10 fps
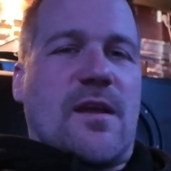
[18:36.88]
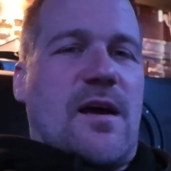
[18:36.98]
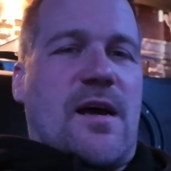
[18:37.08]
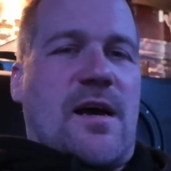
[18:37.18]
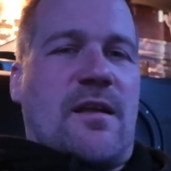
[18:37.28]

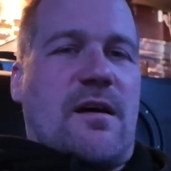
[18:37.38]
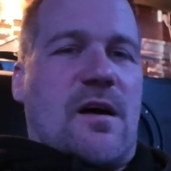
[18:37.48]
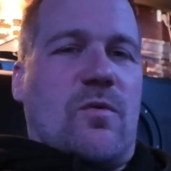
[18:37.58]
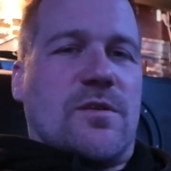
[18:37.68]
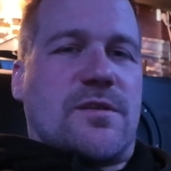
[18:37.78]
and
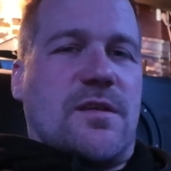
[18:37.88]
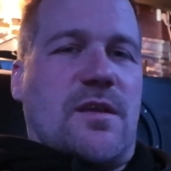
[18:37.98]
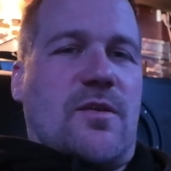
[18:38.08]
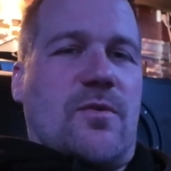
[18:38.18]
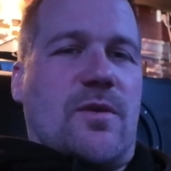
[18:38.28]
I will
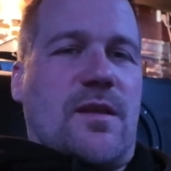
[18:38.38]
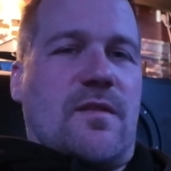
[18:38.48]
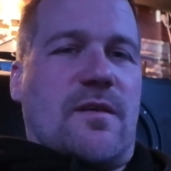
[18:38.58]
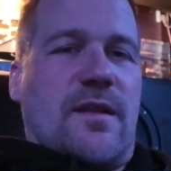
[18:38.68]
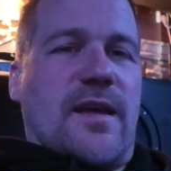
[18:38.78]
see you
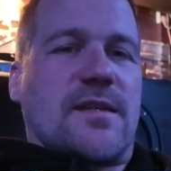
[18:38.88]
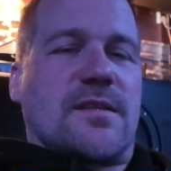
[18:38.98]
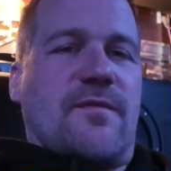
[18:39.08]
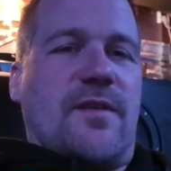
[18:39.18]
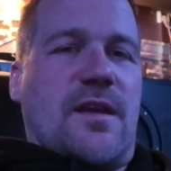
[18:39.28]
in the
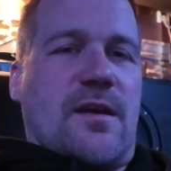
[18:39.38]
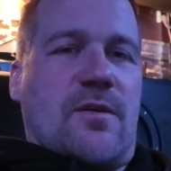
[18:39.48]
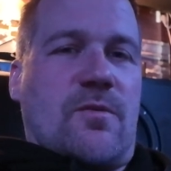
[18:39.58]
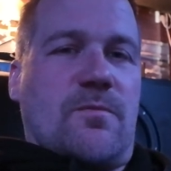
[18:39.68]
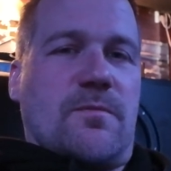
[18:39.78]
next
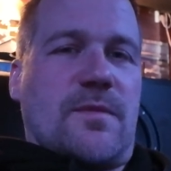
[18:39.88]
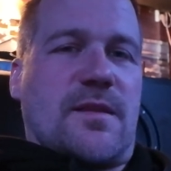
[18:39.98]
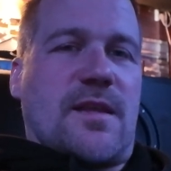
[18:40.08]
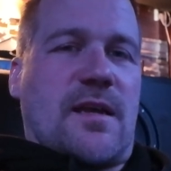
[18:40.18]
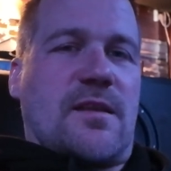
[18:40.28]
video.
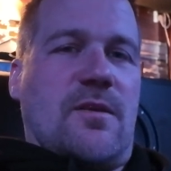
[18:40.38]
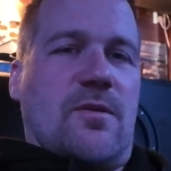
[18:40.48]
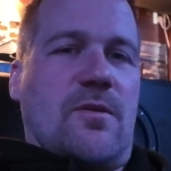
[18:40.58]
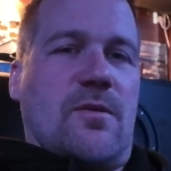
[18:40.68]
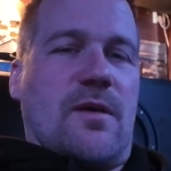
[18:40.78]
Thank
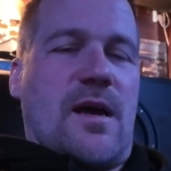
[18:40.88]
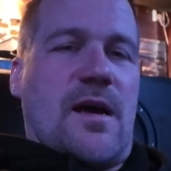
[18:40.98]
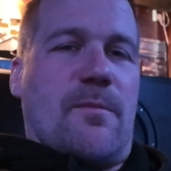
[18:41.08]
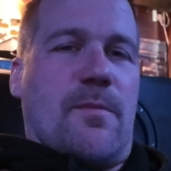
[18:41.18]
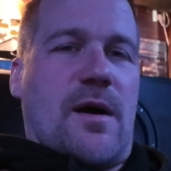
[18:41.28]
you
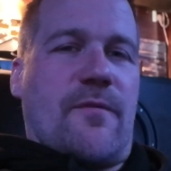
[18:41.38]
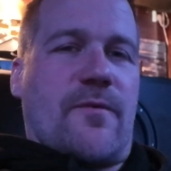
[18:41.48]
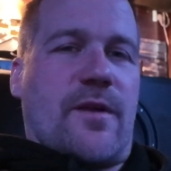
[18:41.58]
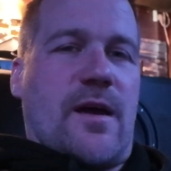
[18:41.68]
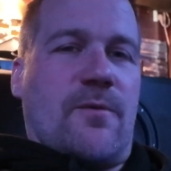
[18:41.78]
and bye
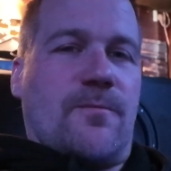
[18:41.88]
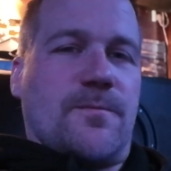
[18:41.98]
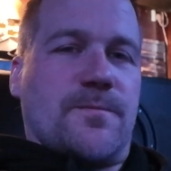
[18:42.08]
for now.